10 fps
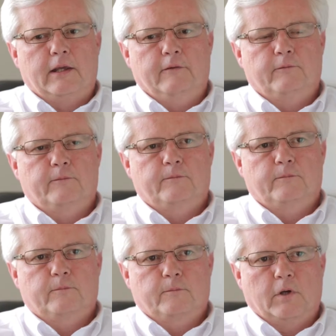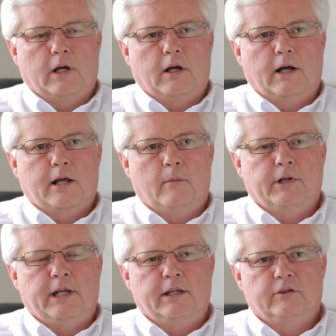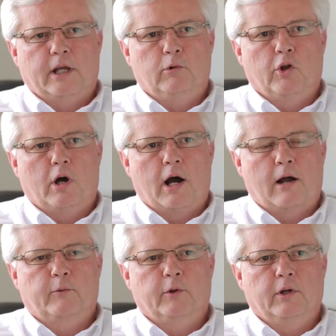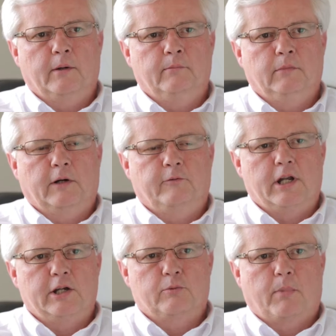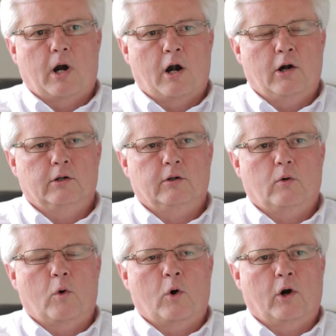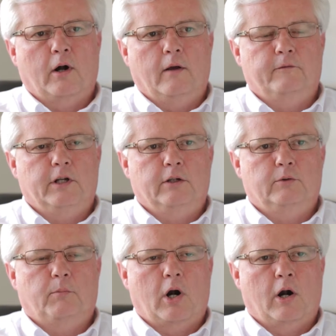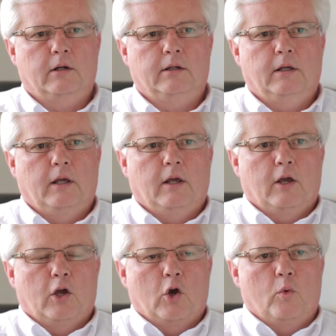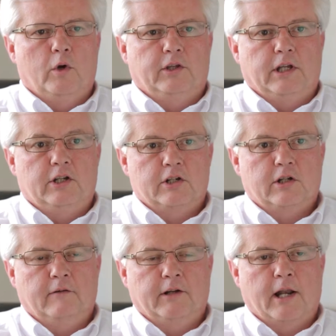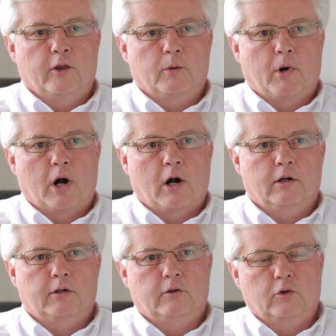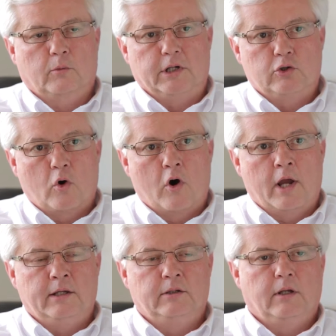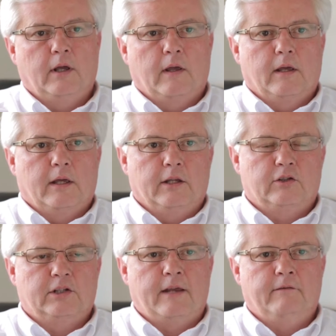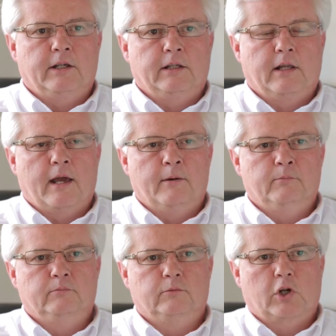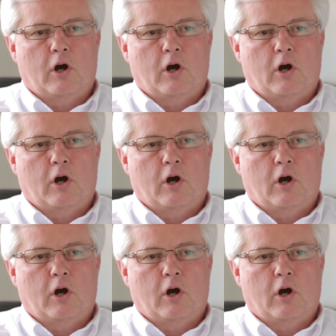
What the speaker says: If a company is able to offer them a finished part or a finished part with the addition of another part, so be joined, it's saving them